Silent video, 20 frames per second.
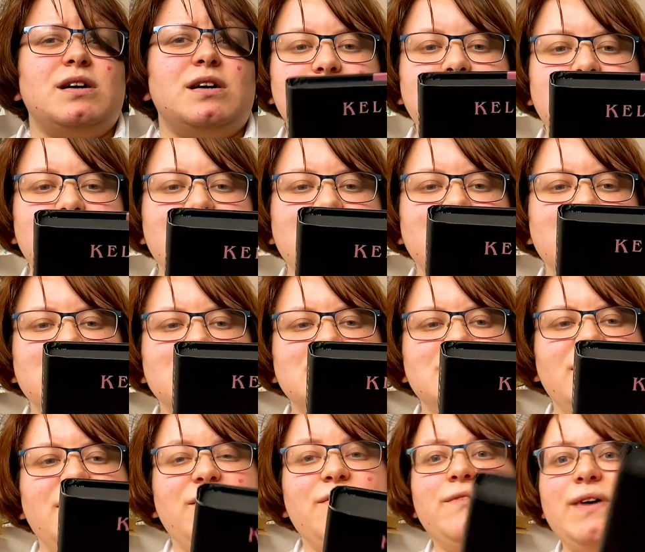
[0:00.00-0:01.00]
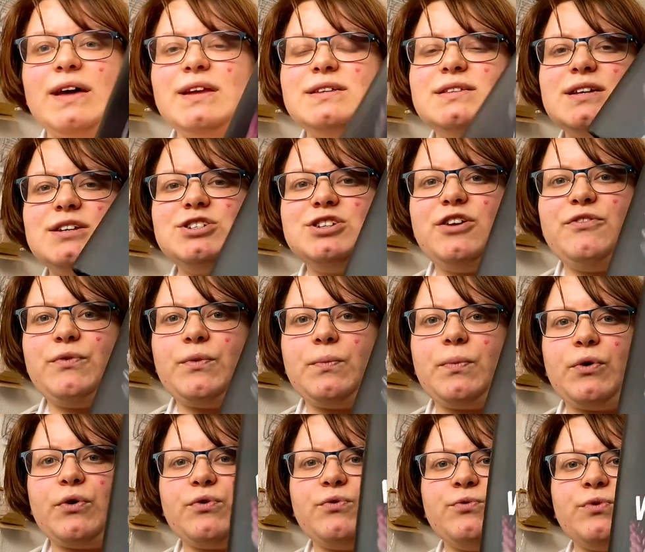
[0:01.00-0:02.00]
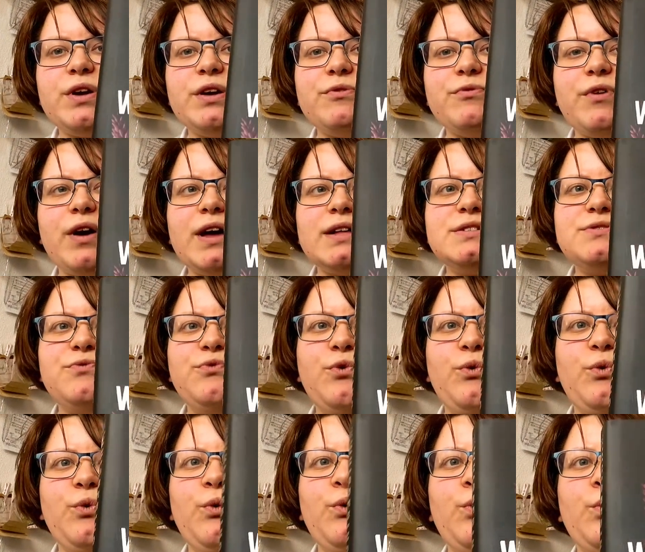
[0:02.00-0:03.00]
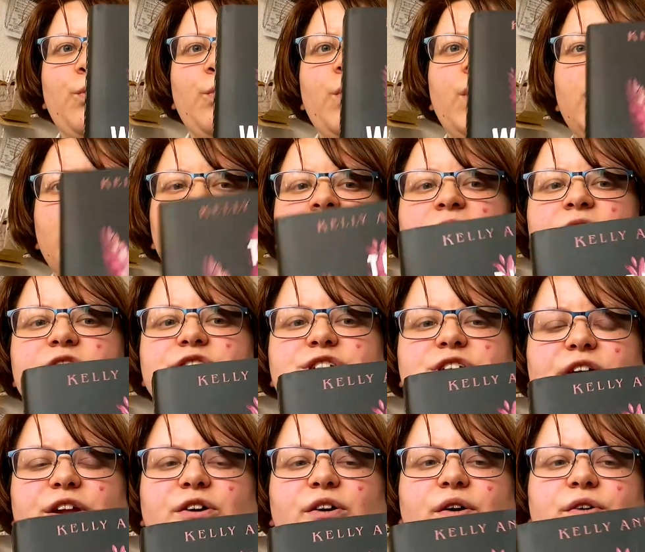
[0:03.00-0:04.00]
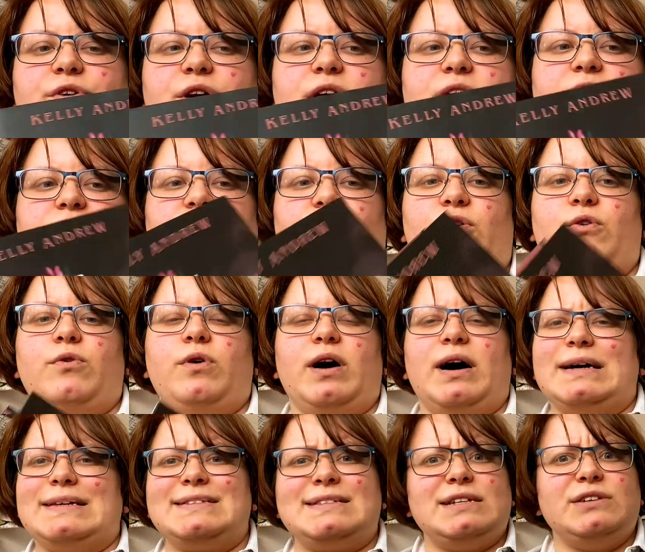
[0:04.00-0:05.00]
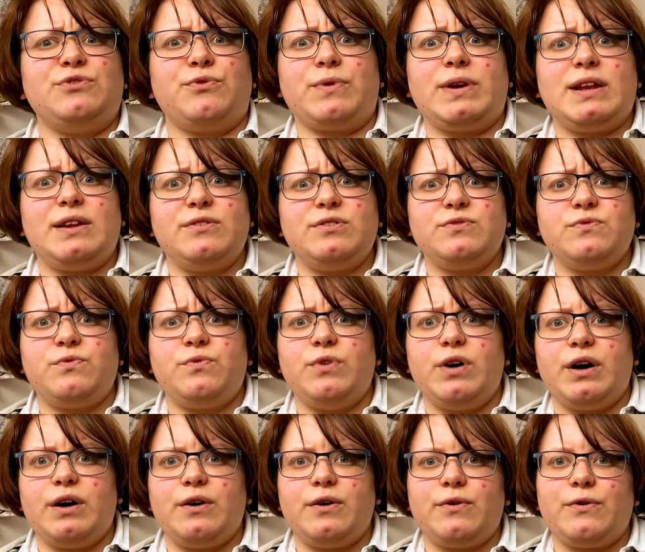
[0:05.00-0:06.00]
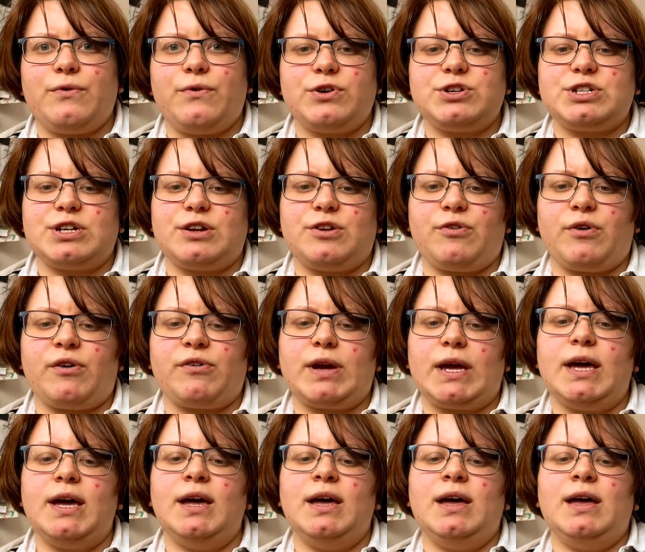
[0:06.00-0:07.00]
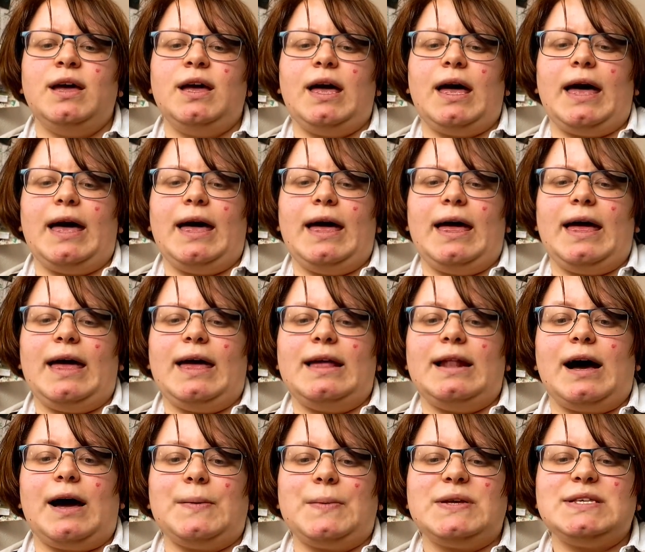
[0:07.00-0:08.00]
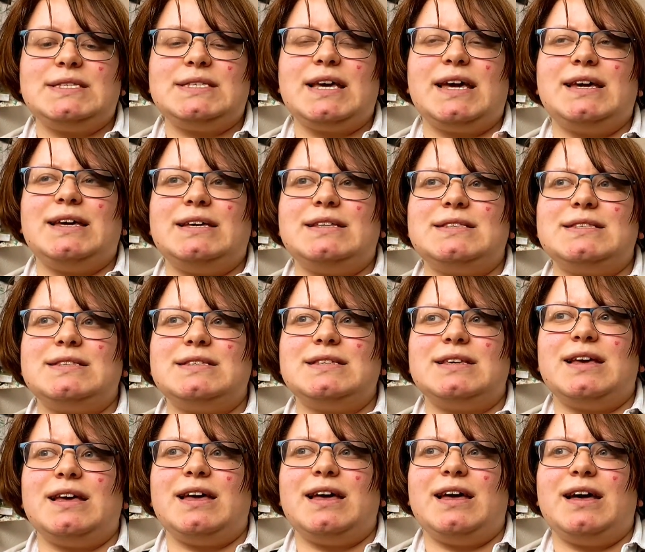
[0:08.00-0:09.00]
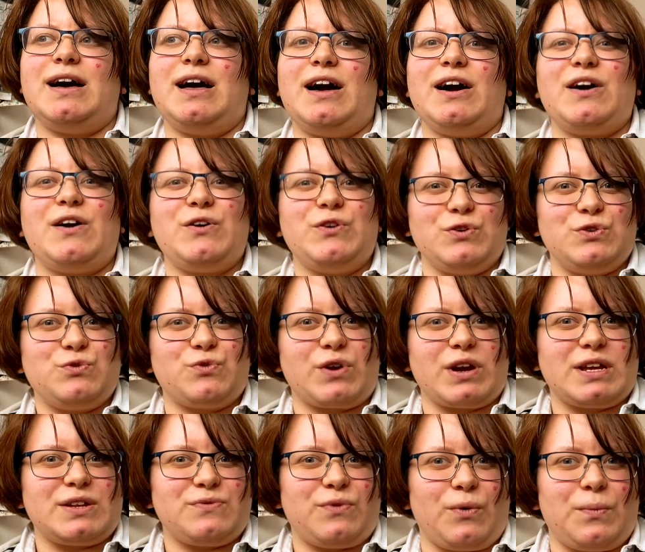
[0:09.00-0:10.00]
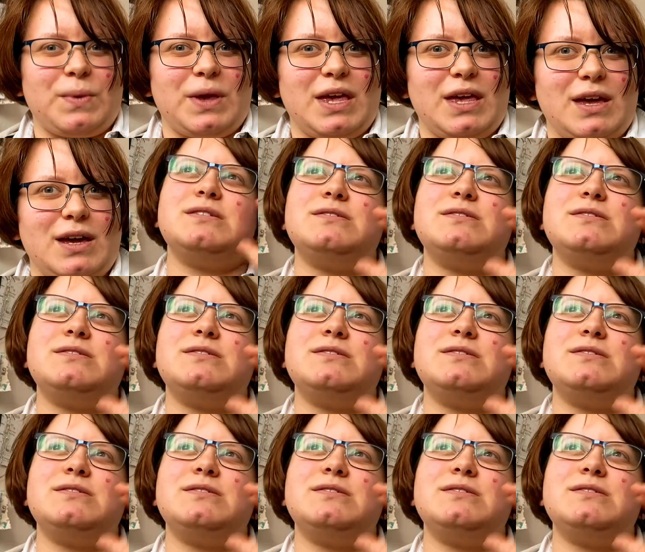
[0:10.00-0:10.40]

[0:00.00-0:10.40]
But that is actually the book we read for January, or are still reading for January, and I must say it's a good read for me.